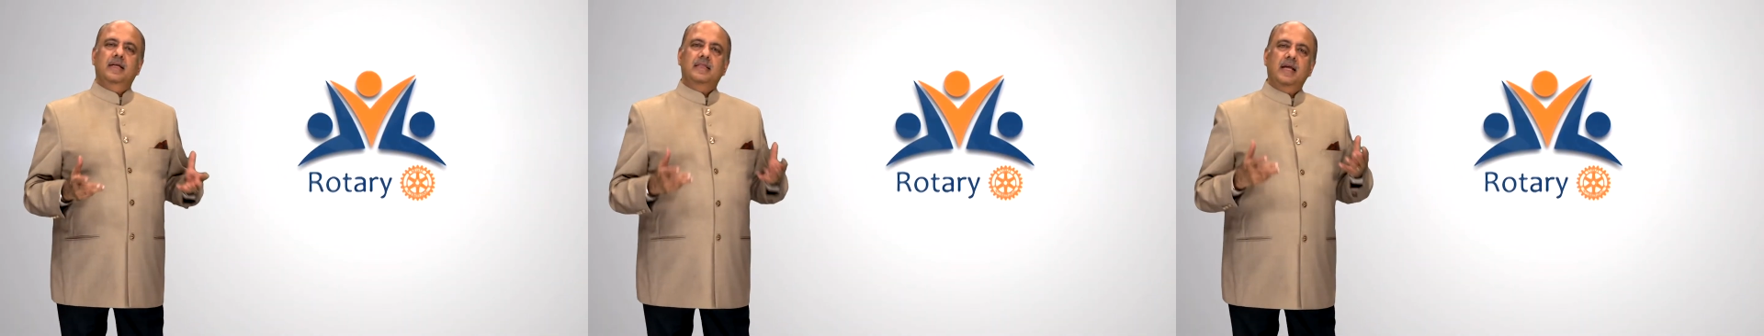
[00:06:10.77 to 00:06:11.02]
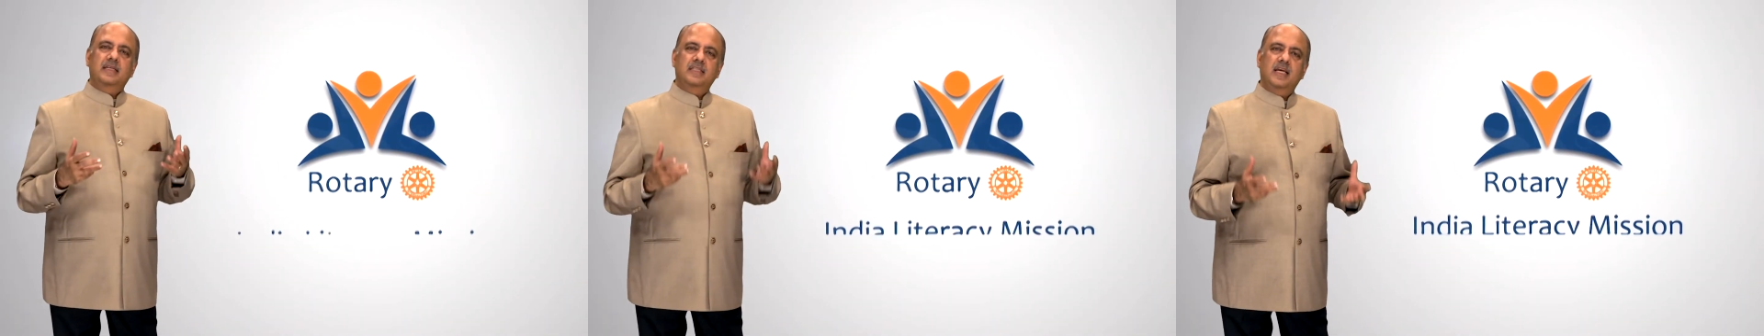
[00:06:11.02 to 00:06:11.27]

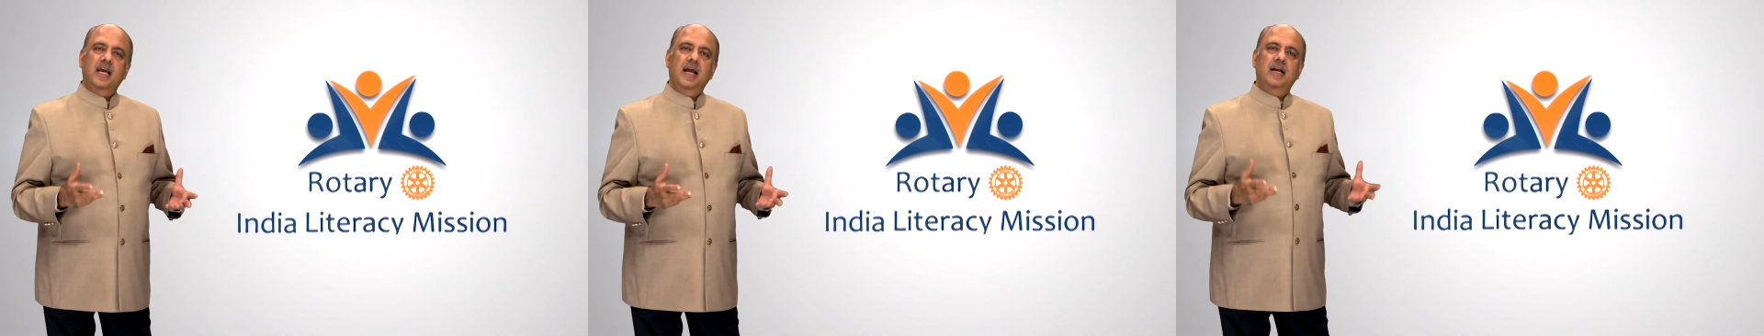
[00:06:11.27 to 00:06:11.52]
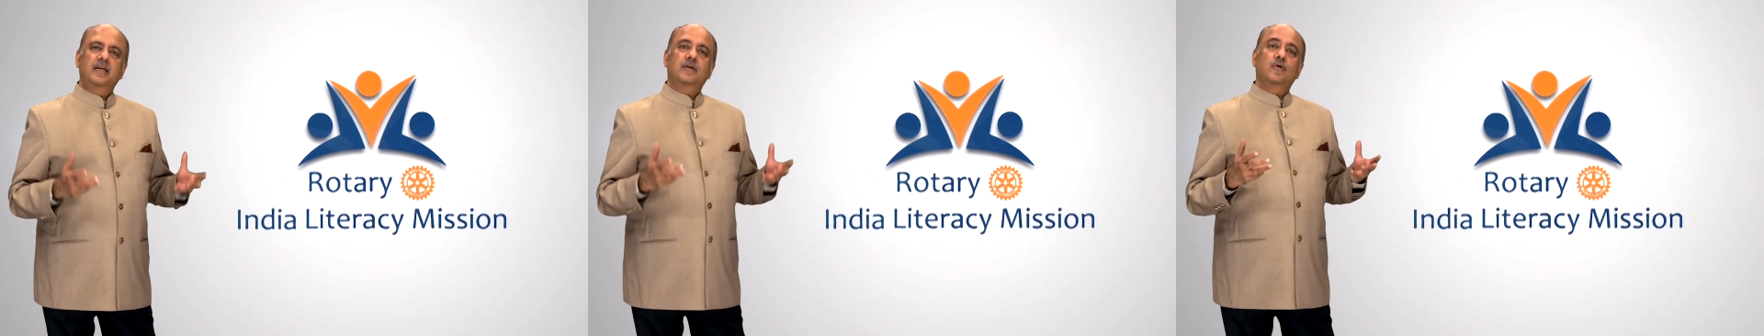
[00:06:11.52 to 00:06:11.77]
that
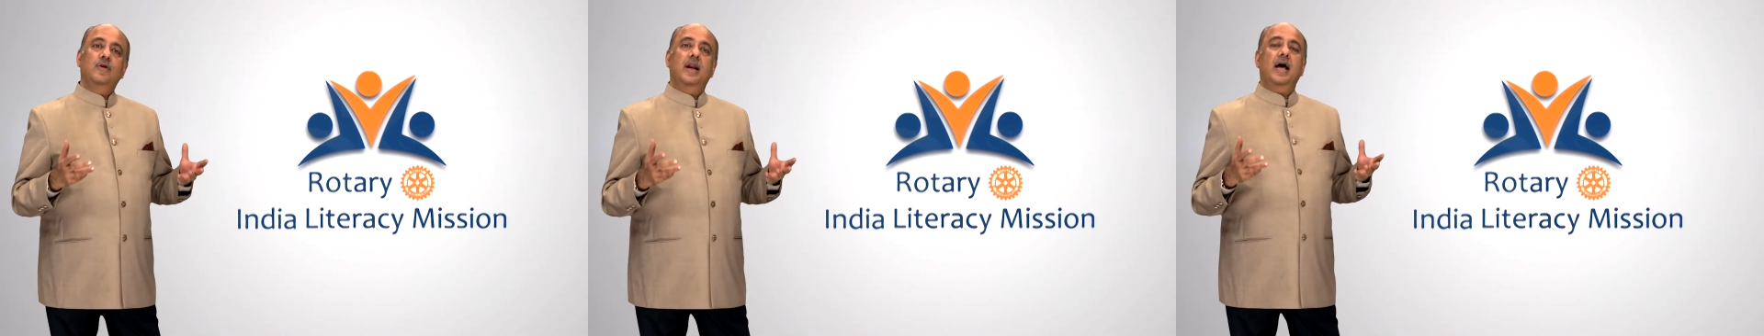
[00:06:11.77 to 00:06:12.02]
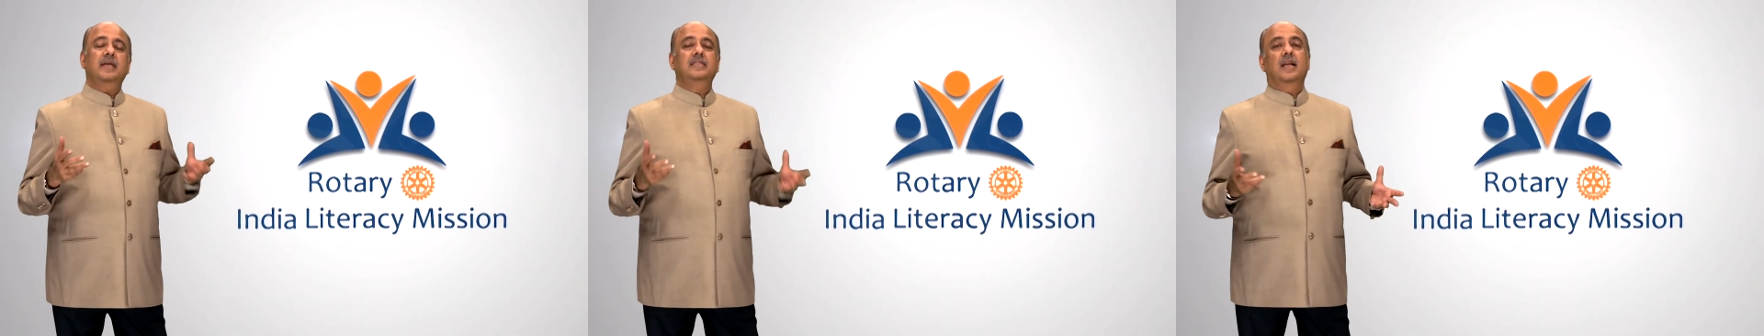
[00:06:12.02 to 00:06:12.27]
scaled to
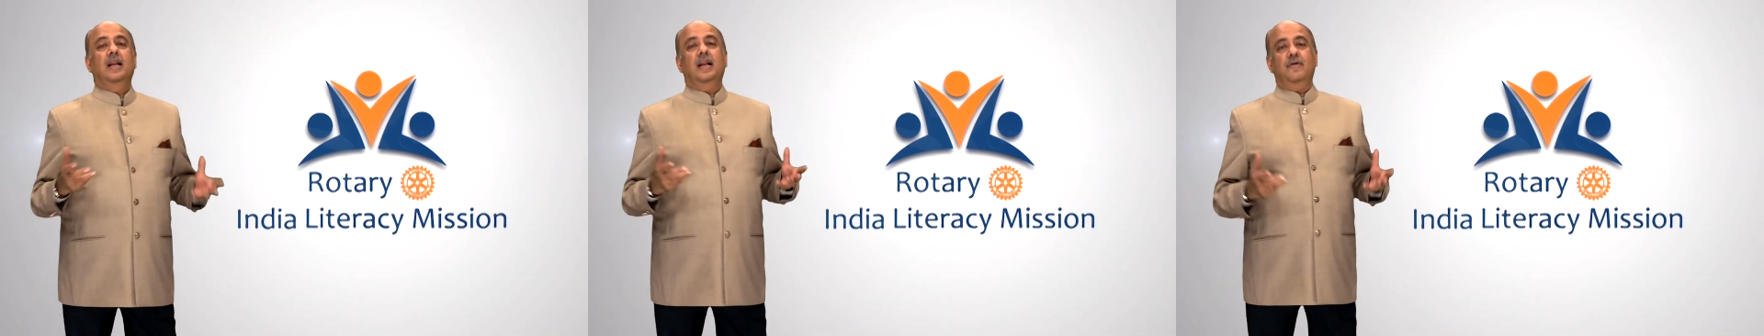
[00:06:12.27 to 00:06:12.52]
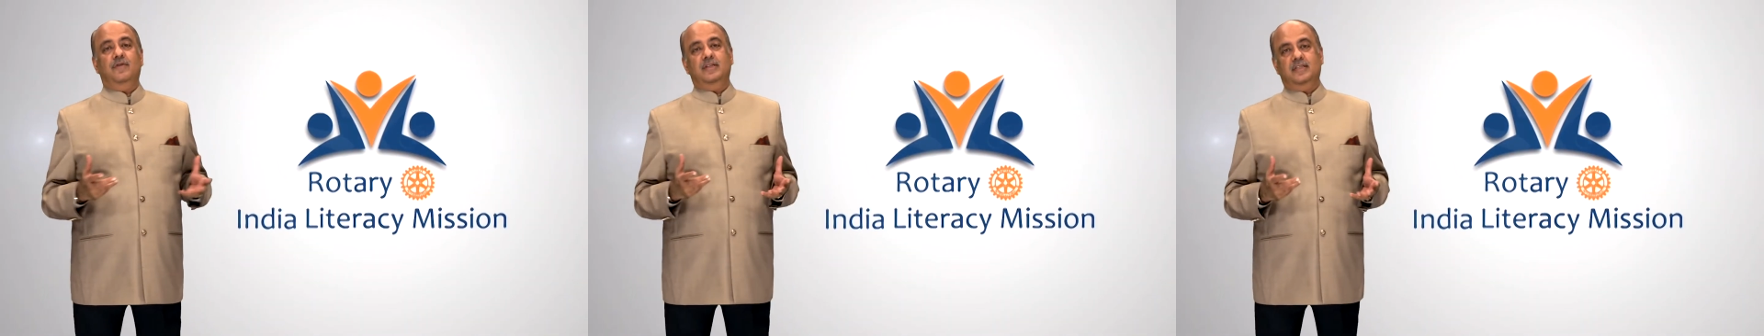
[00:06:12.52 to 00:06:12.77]
national
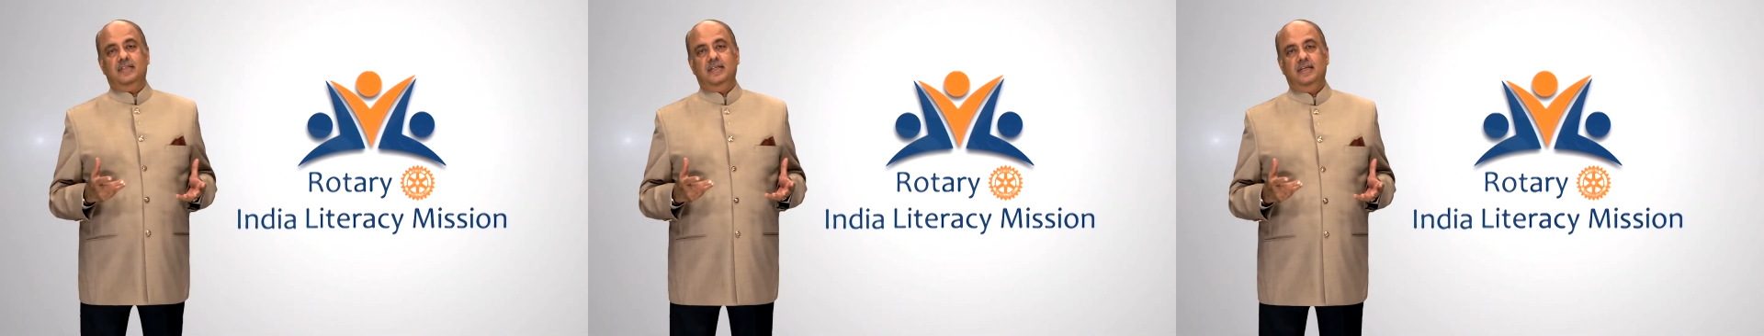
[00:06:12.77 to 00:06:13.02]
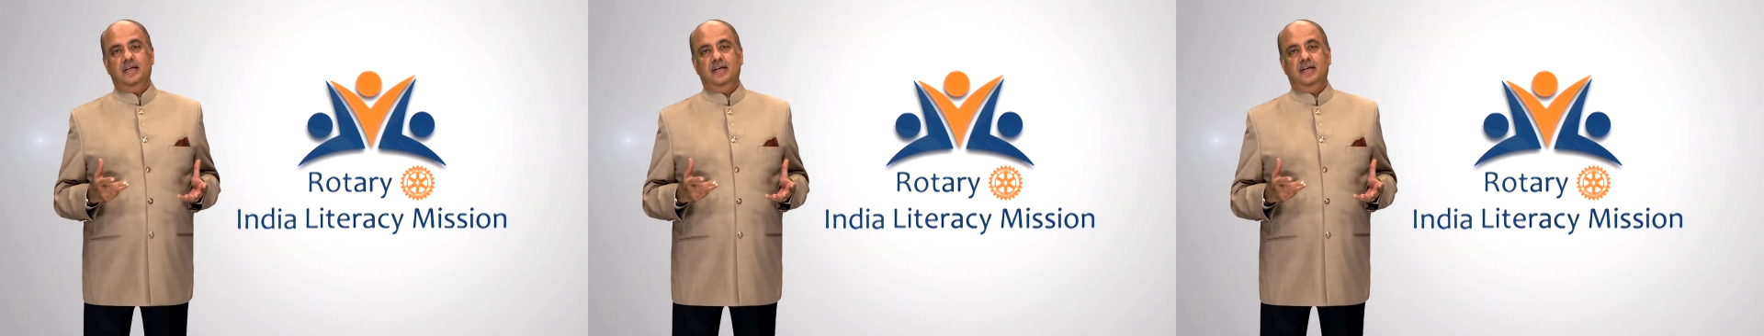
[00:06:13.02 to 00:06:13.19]
levels.